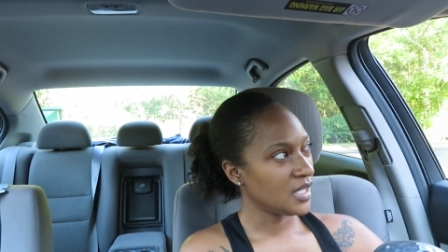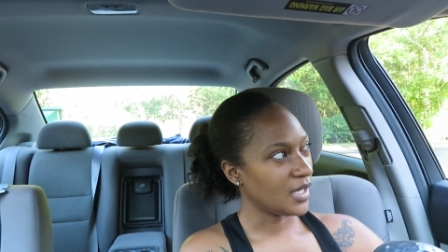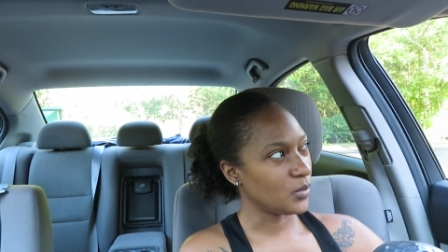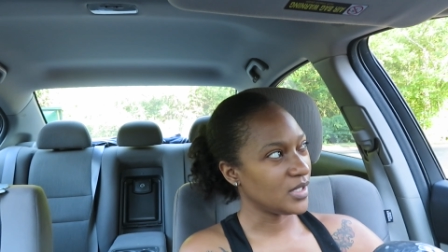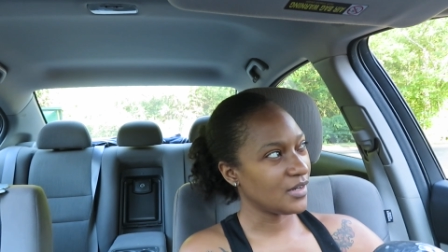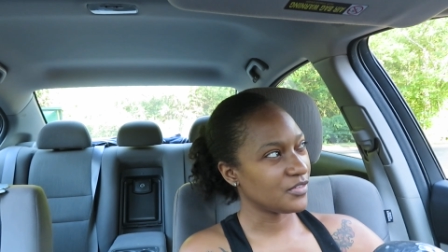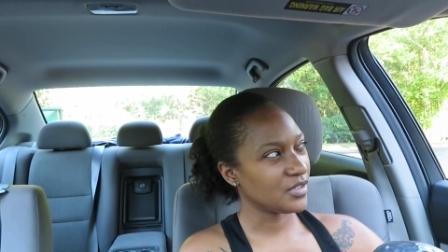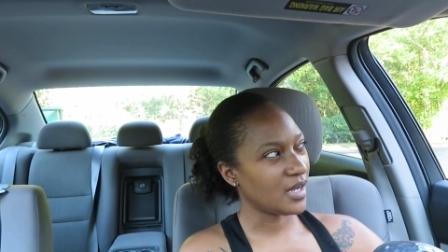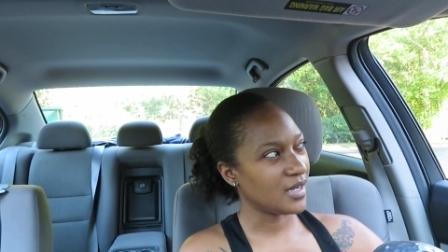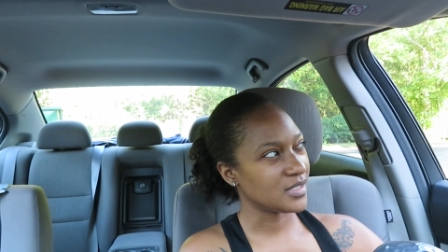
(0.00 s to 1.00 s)
Like, we
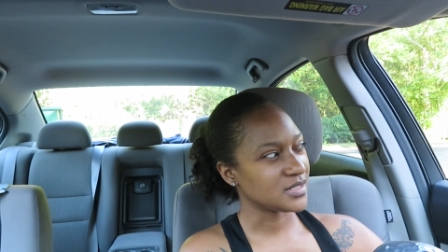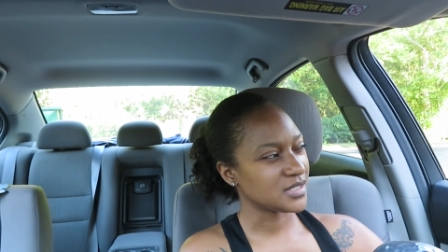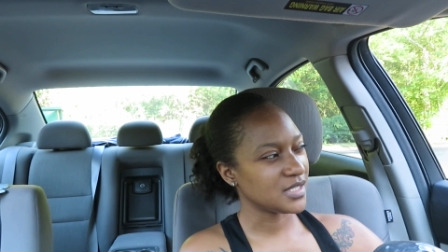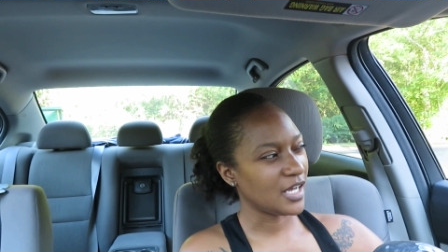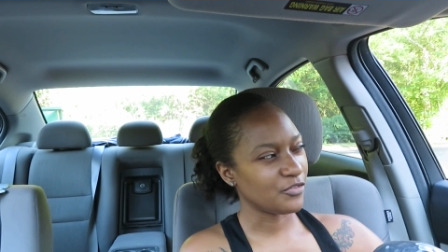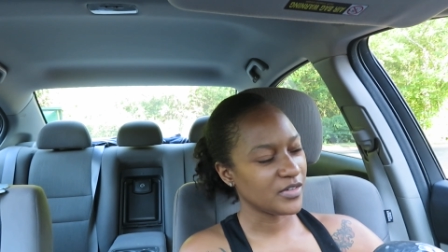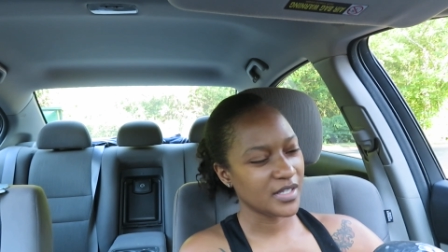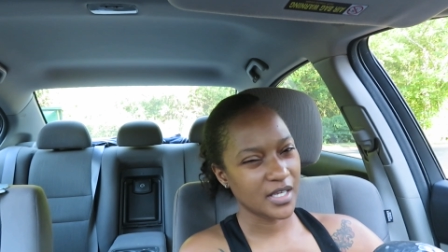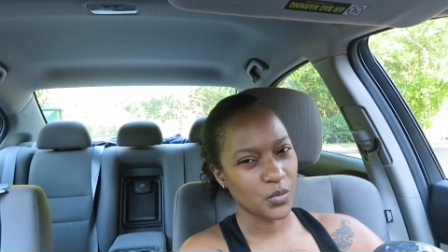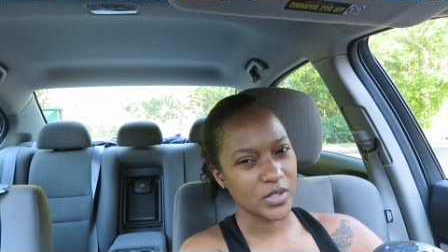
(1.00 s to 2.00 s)
never, honestly, I feel
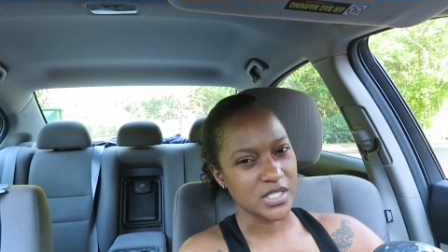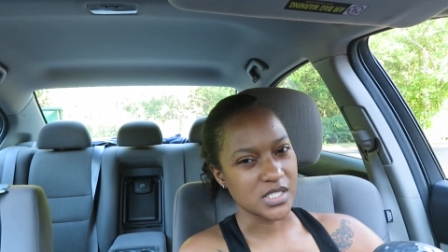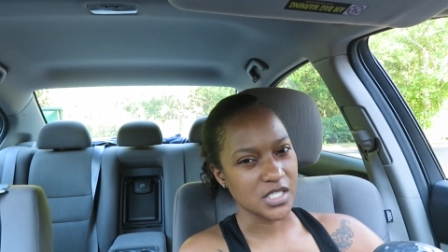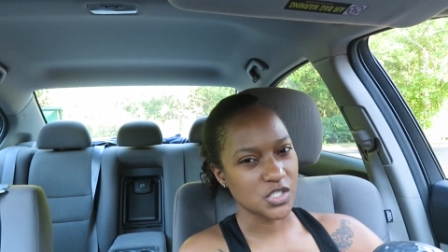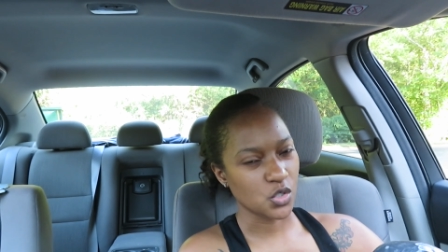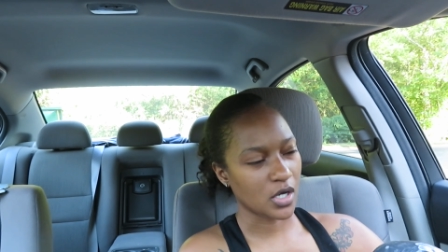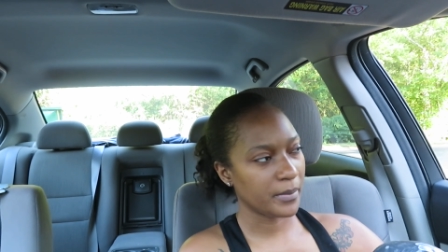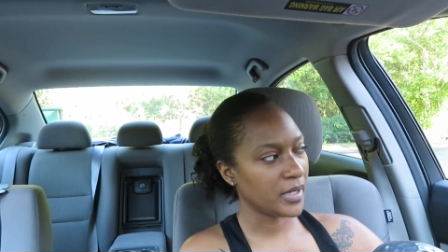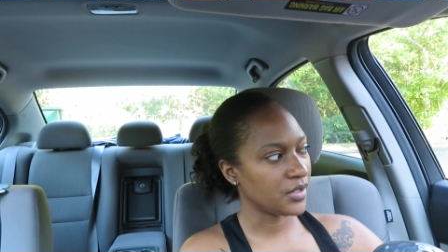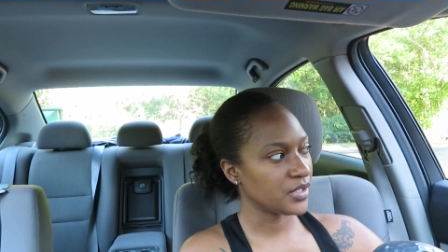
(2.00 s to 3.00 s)
like we did talk
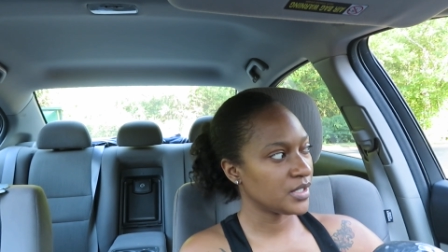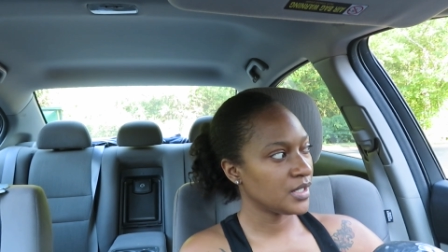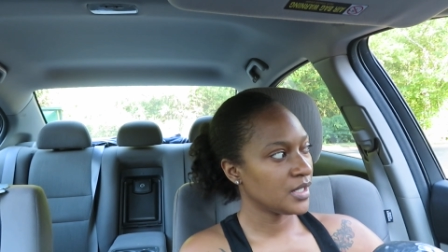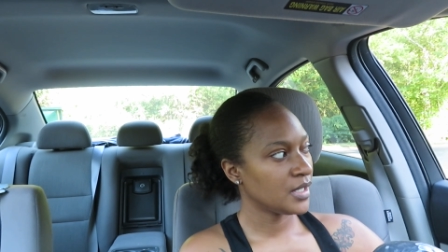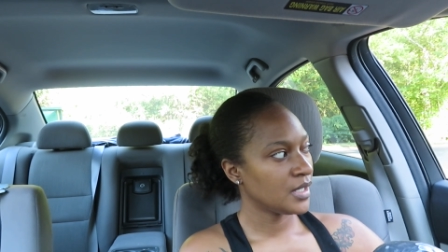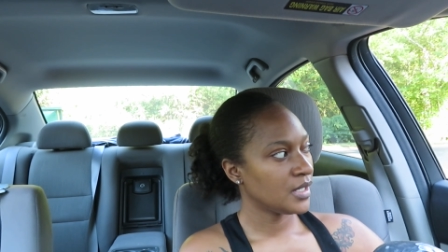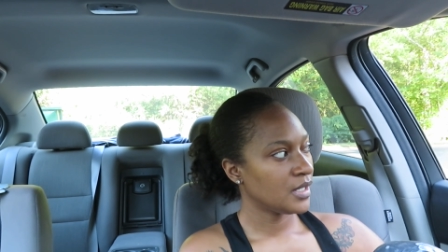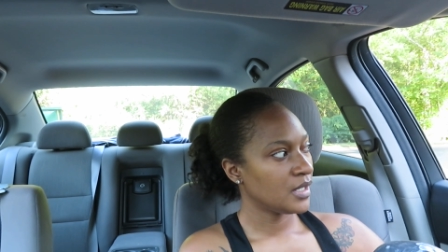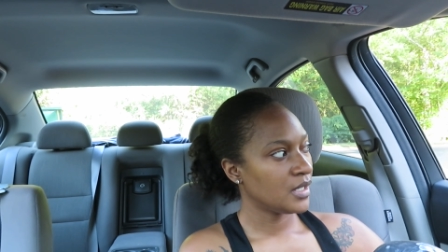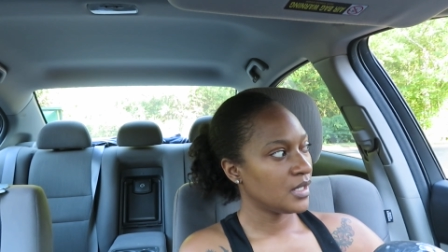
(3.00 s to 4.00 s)
about it,
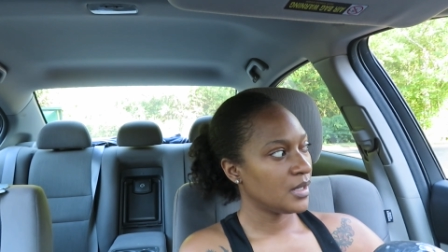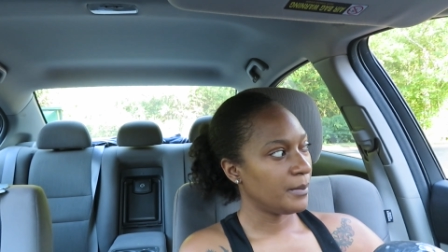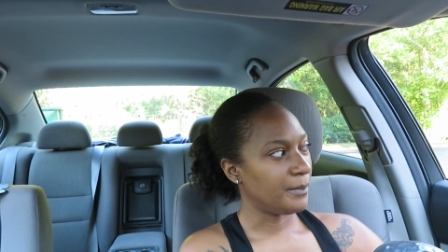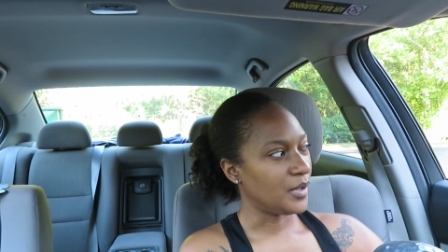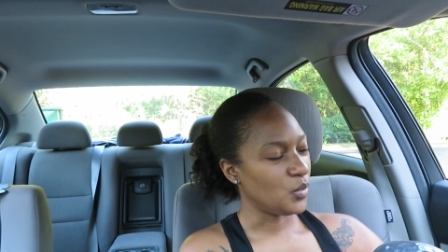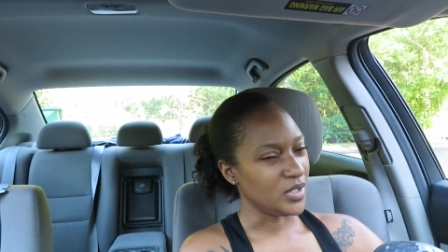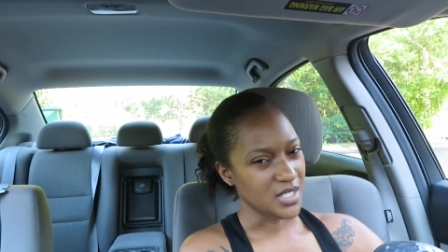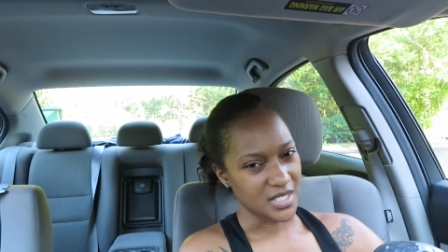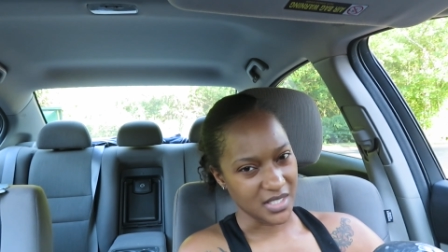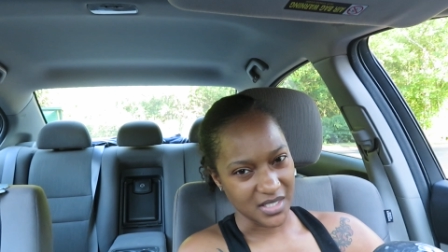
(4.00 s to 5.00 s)
but we
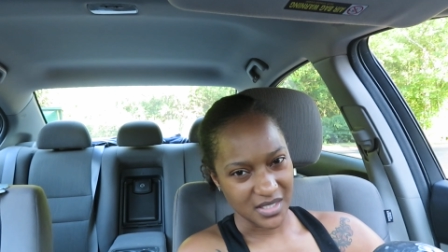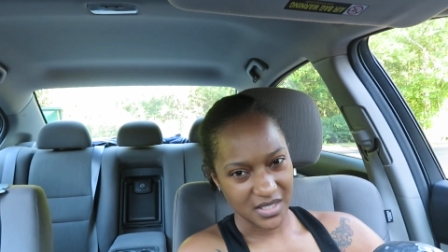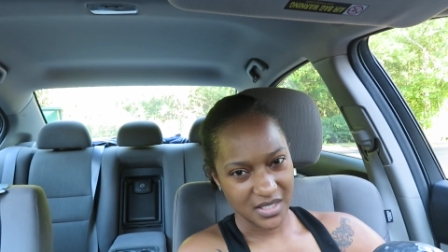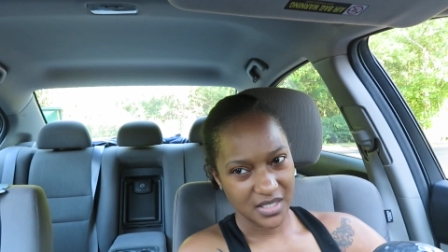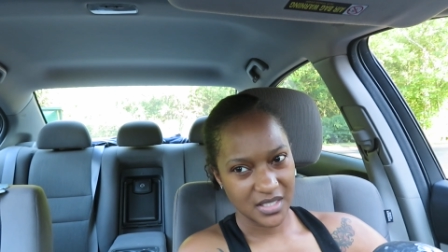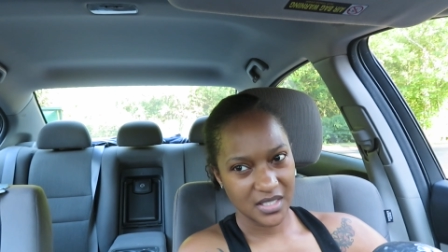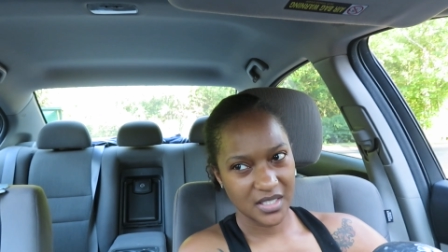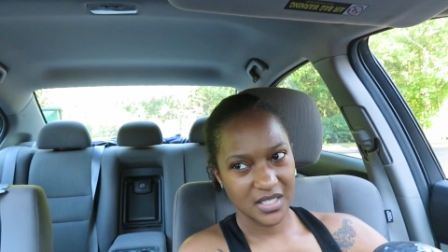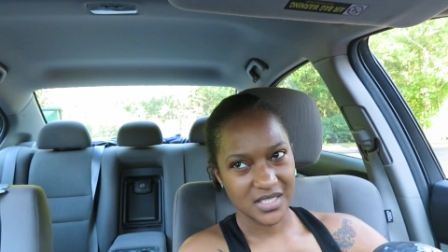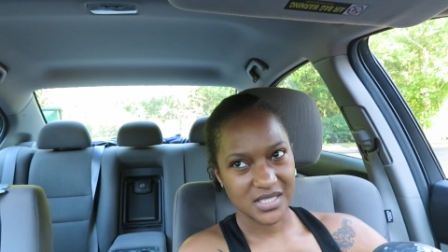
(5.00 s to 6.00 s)
didn't.
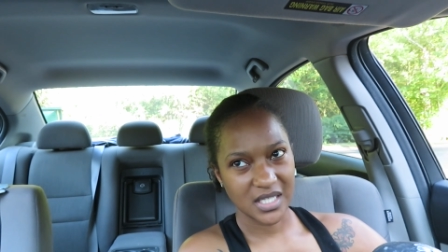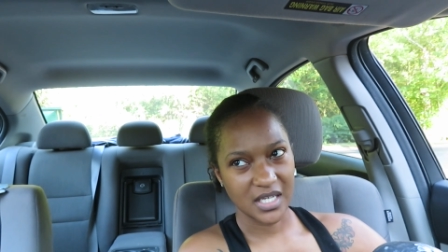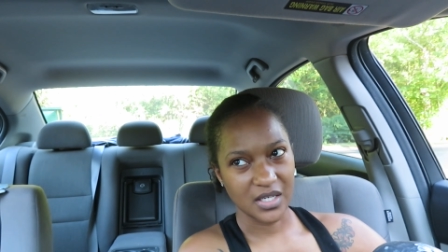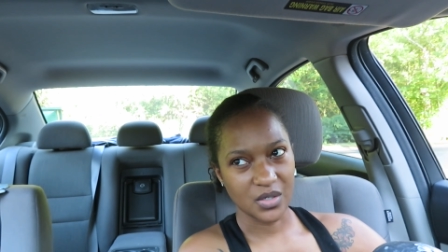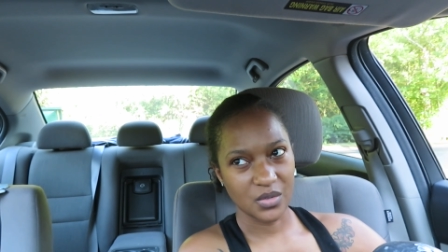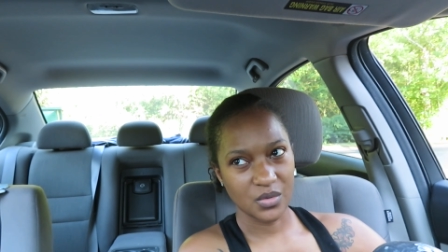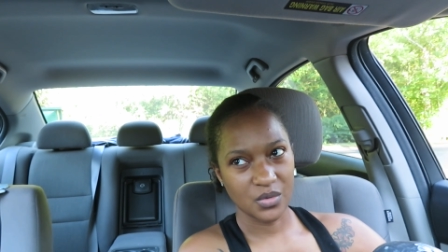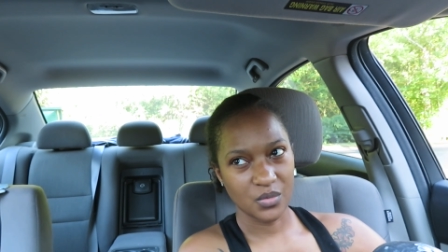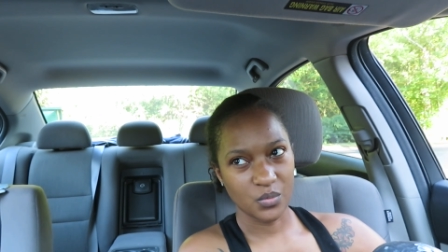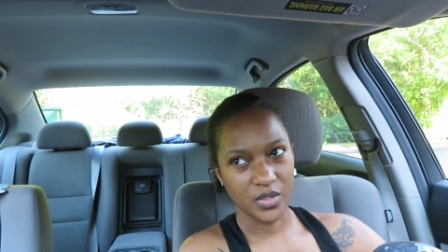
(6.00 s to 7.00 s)
It's like
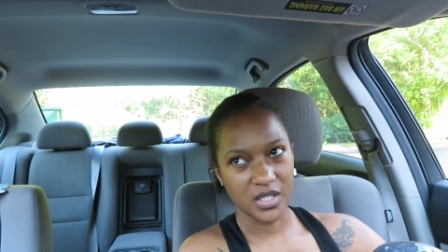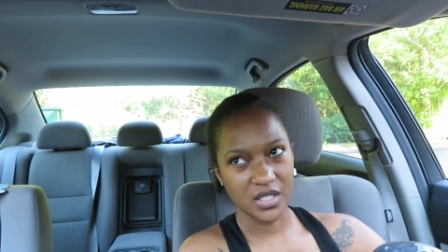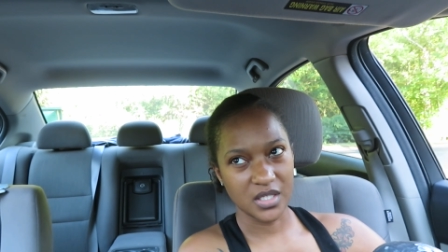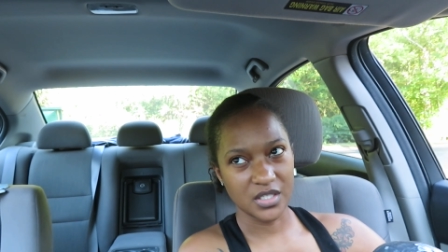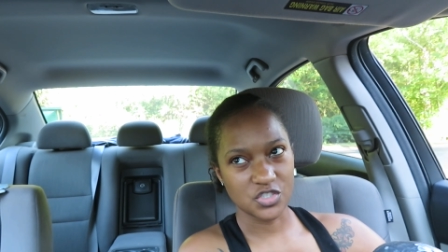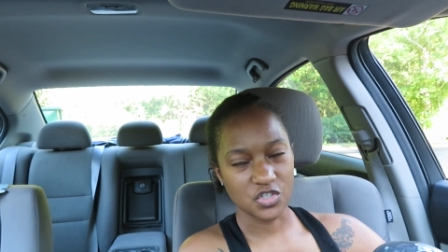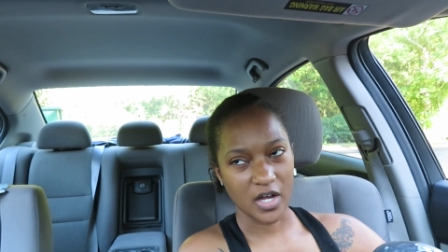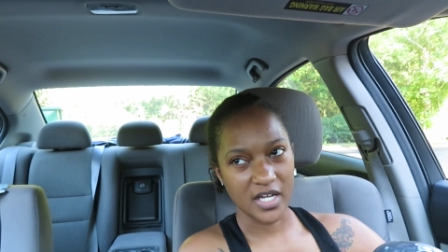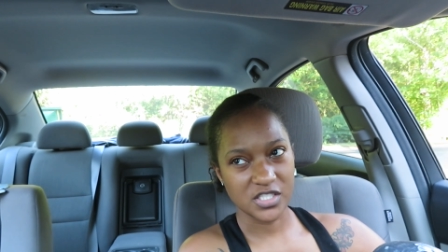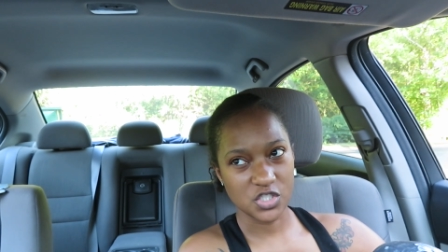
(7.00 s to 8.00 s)
we
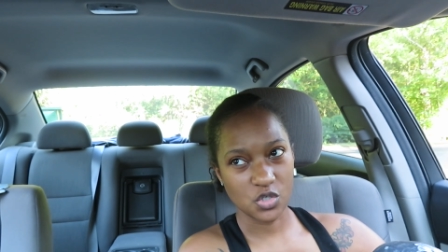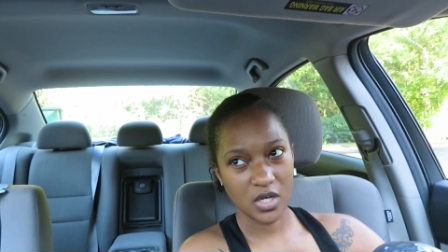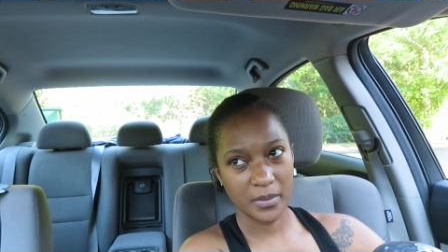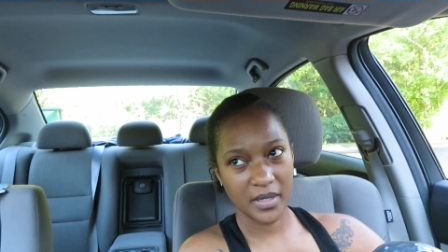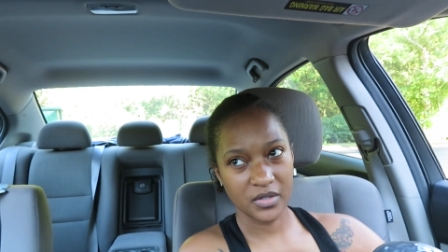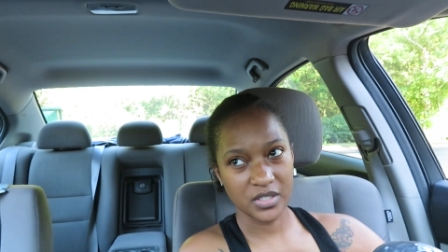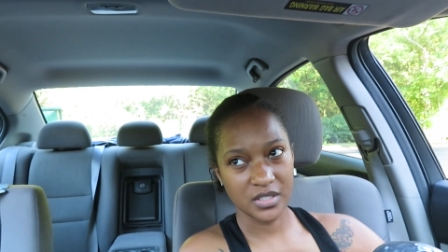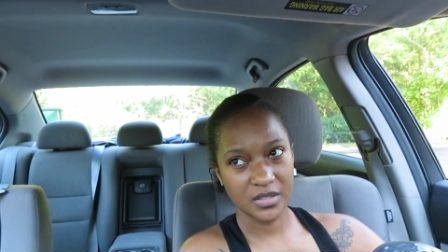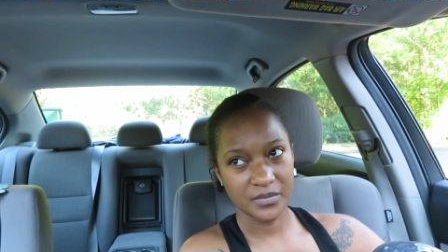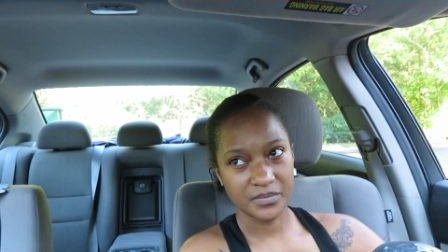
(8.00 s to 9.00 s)
tried to talk about it,